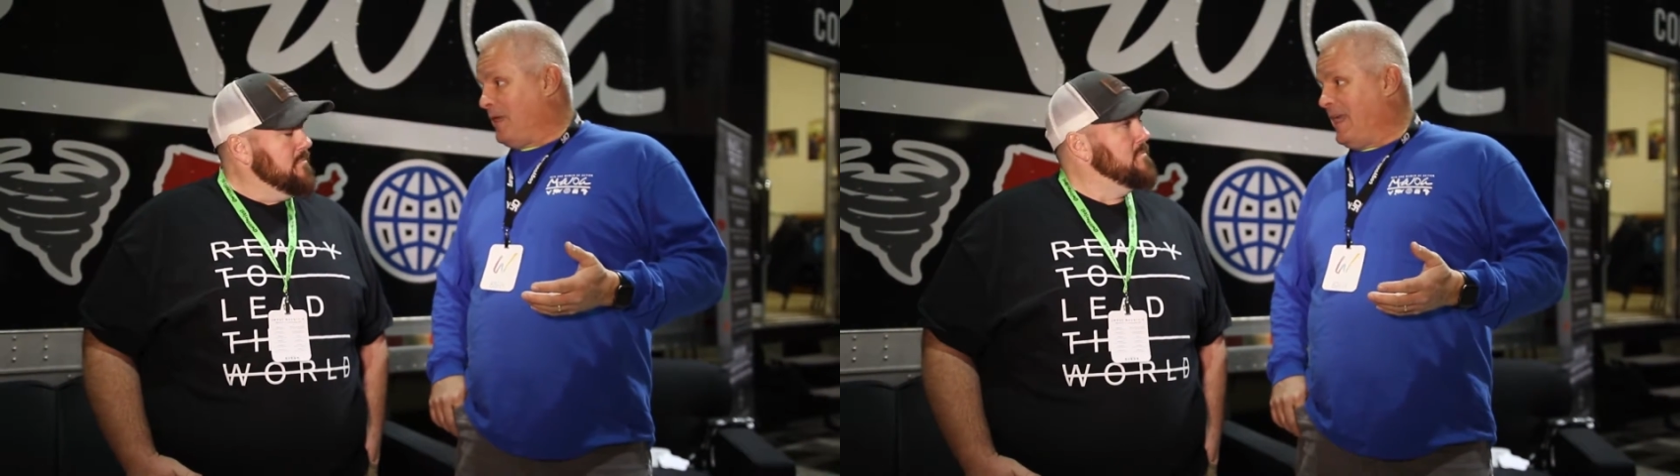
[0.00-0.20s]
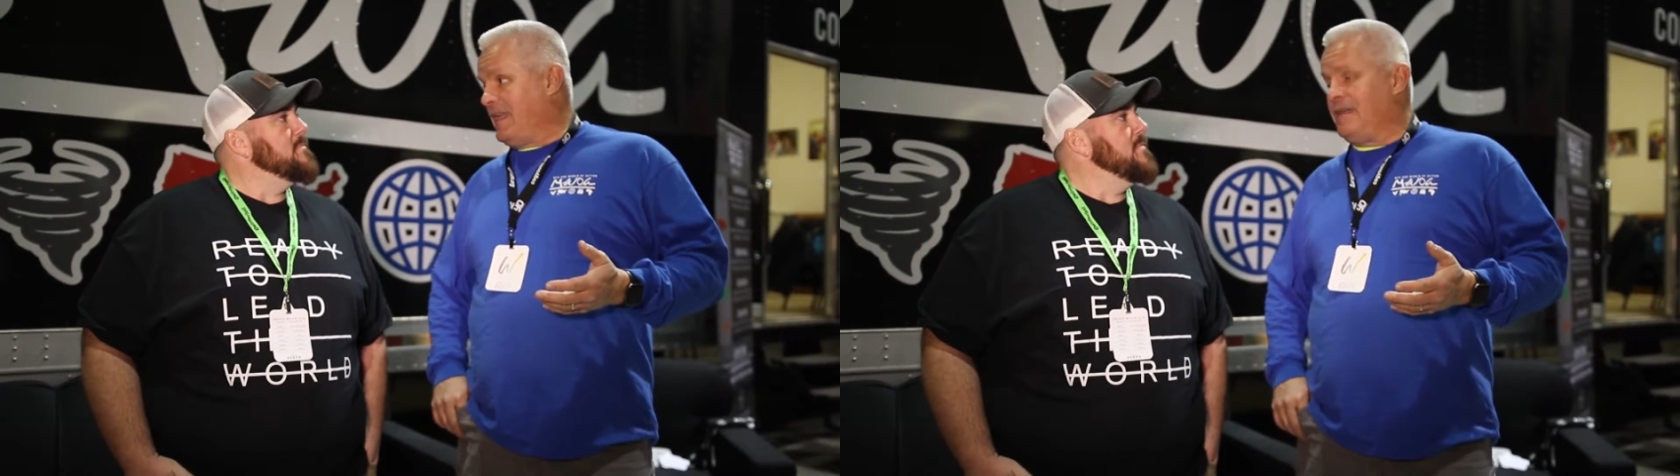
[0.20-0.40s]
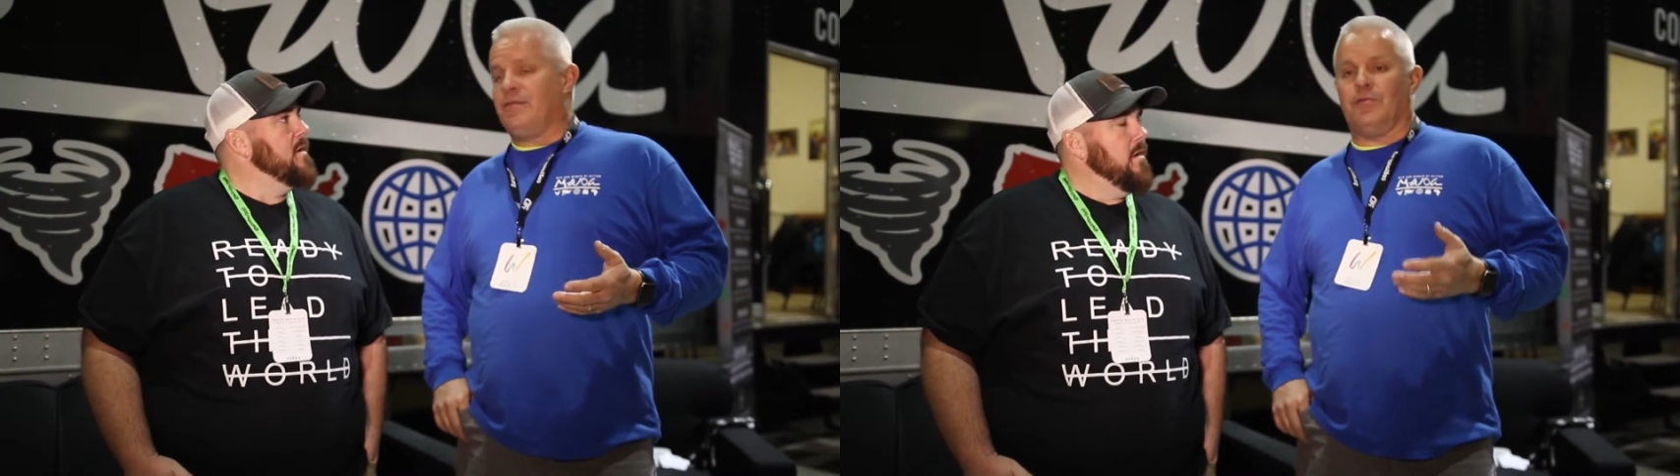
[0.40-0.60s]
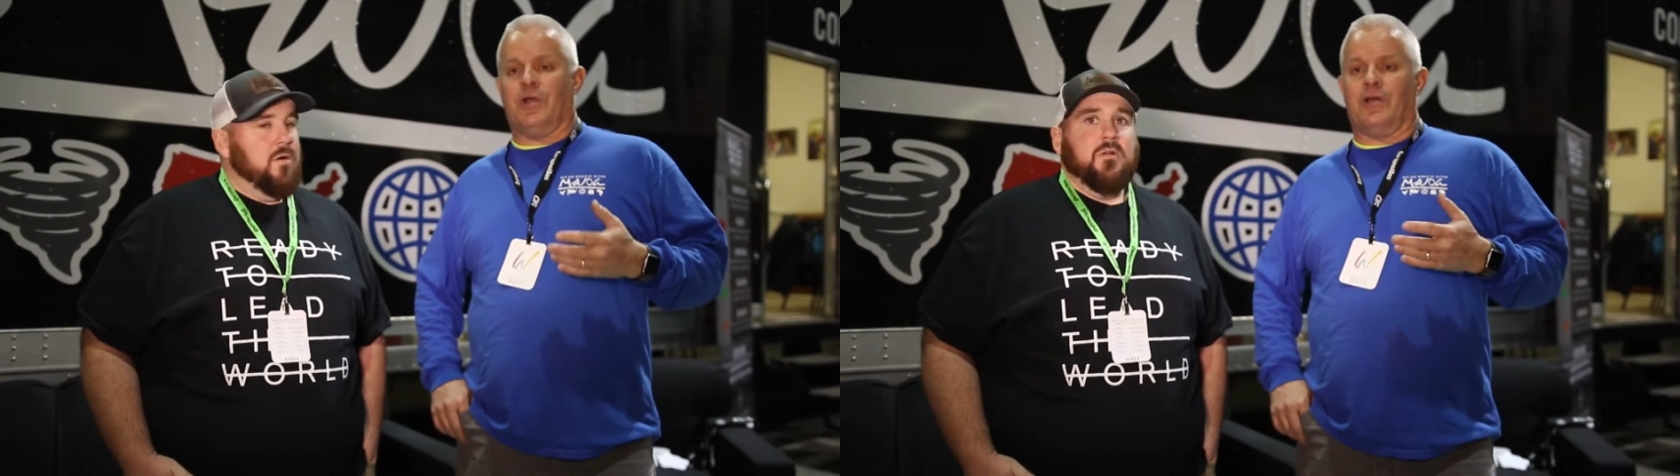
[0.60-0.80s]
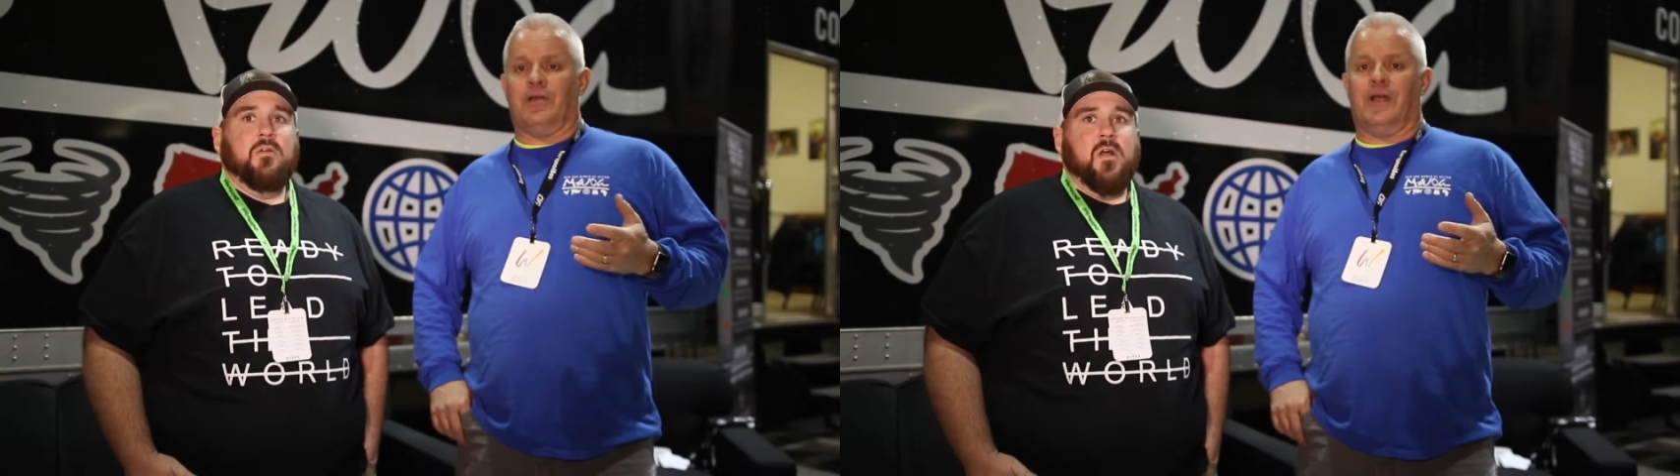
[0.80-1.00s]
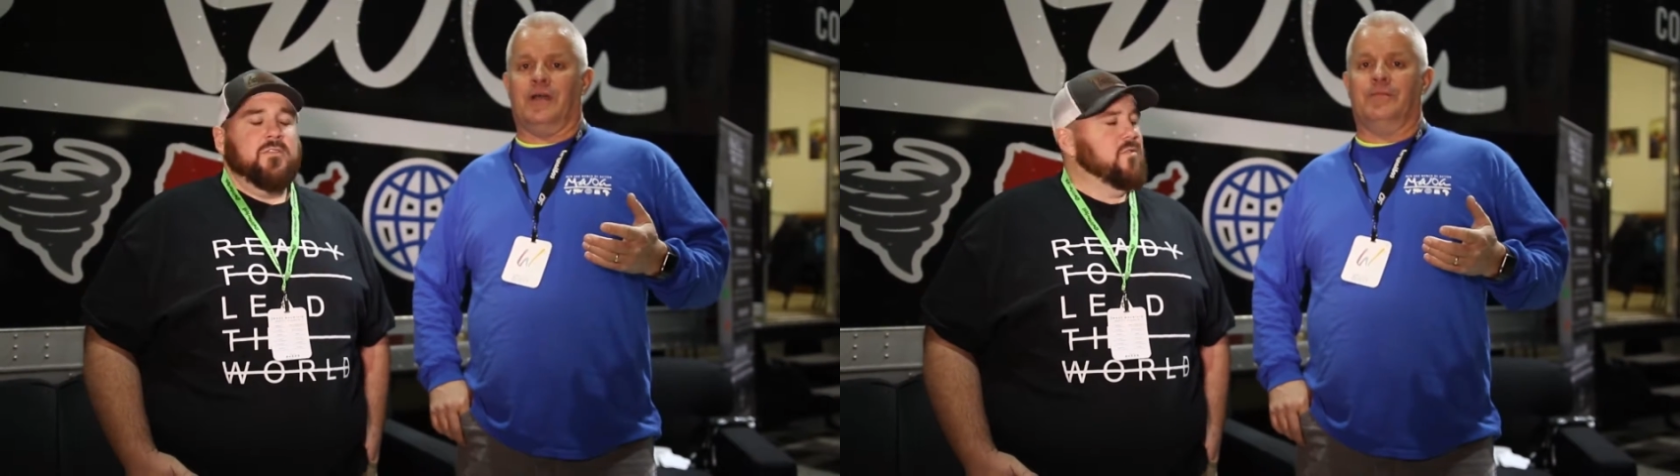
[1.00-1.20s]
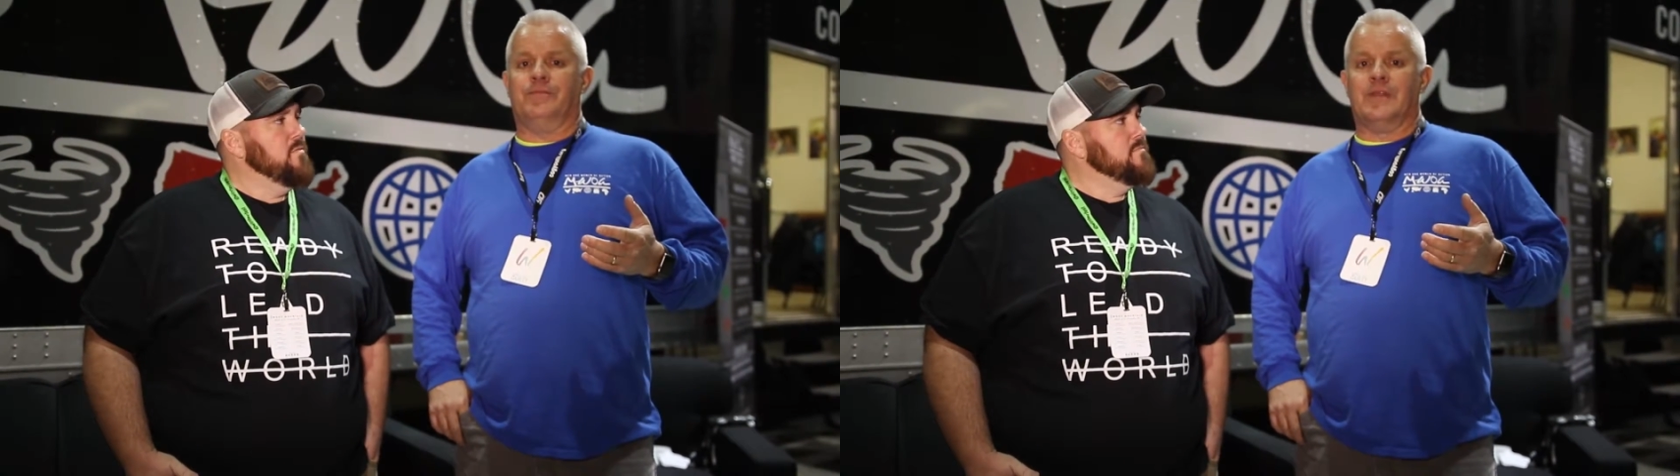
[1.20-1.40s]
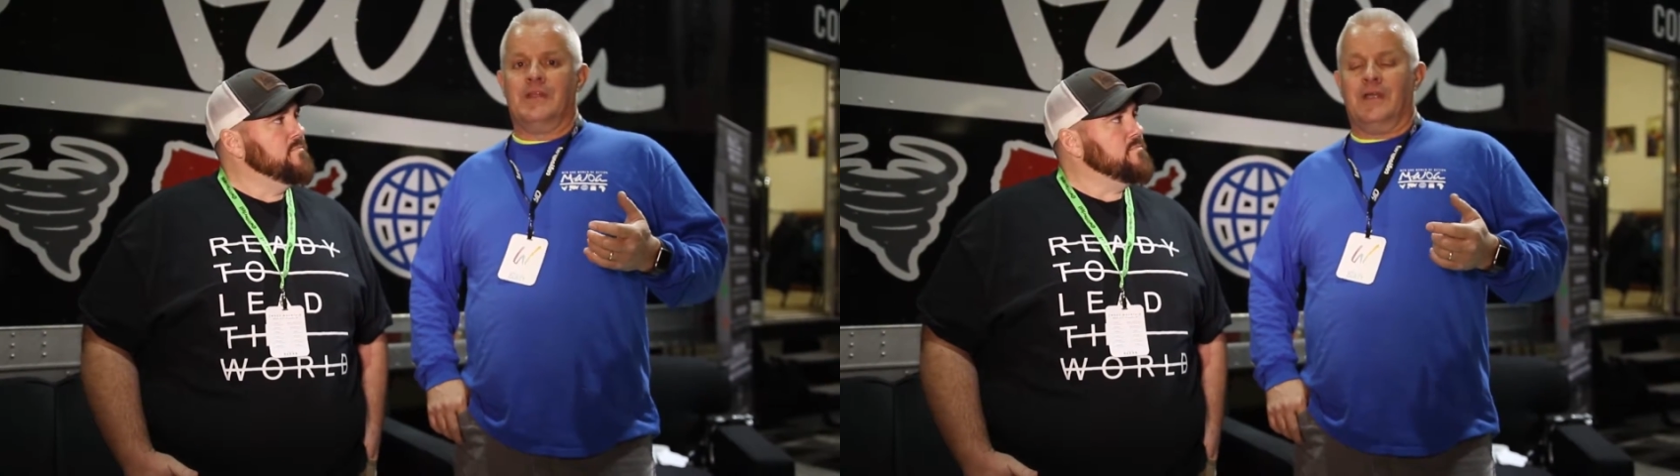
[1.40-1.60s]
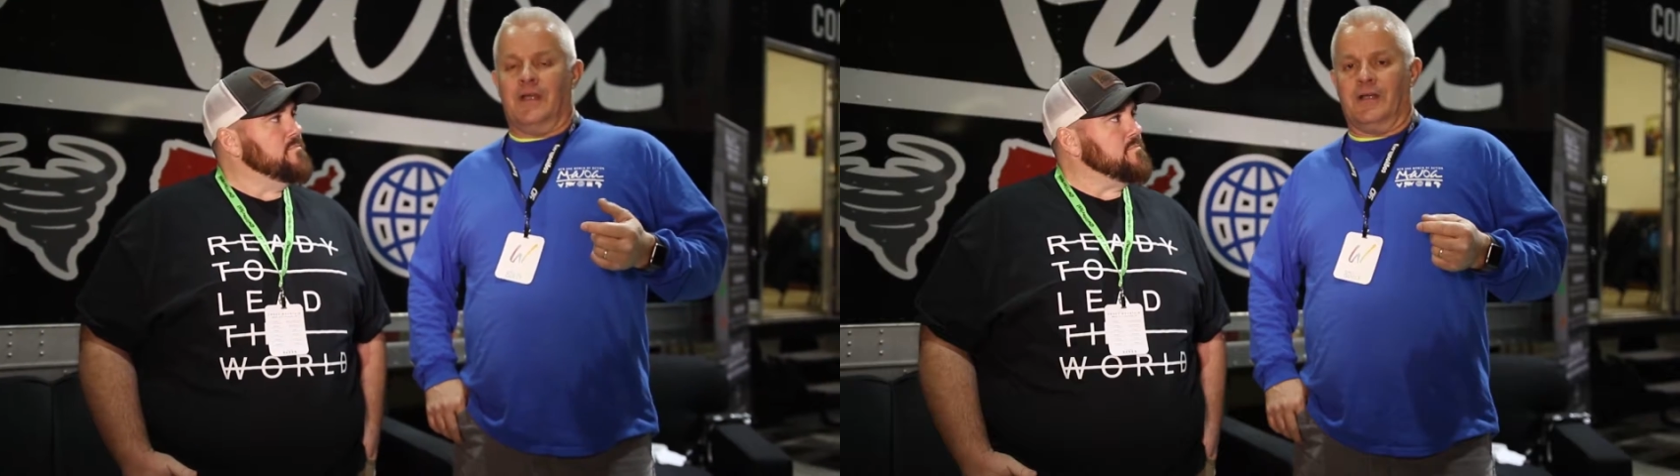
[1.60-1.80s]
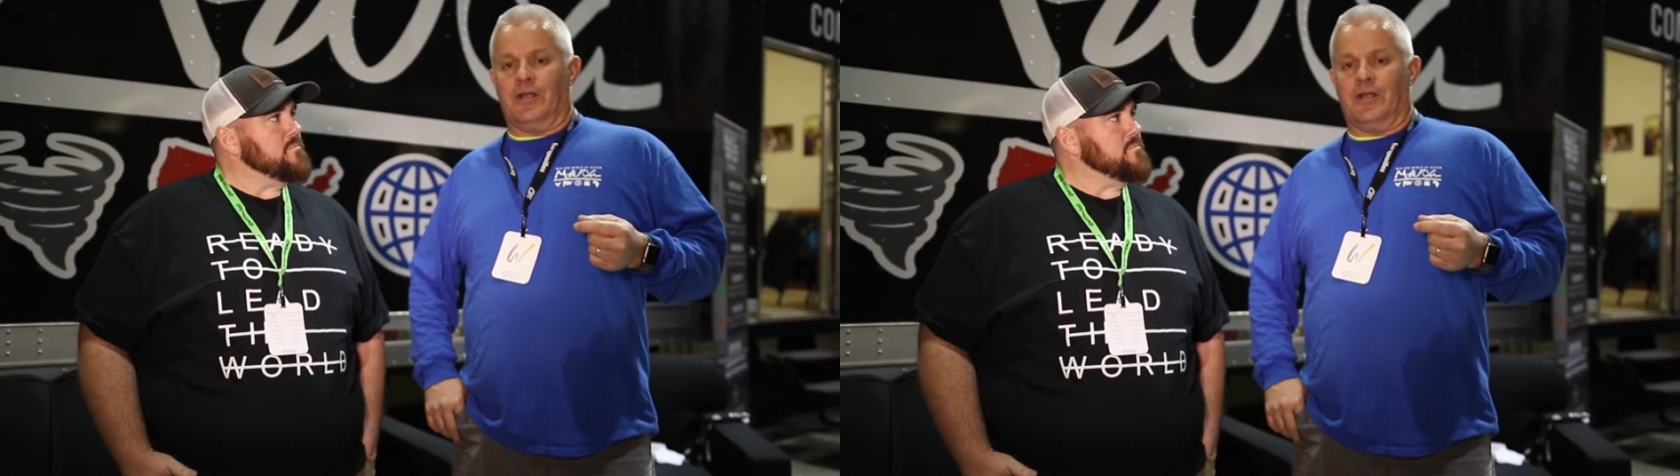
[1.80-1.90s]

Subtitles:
planning through our